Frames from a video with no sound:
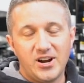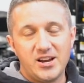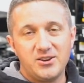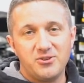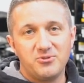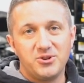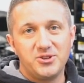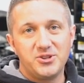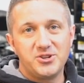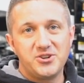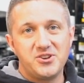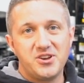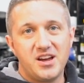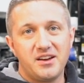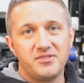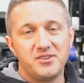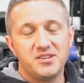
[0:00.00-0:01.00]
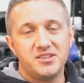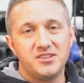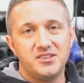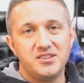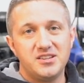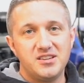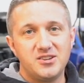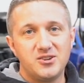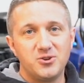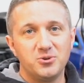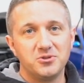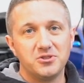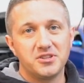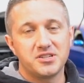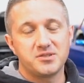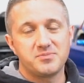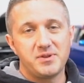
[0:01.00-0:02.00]
right, well there you have it. The
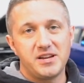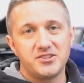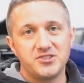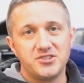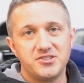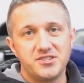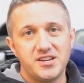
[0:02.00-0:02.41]
coolant expansion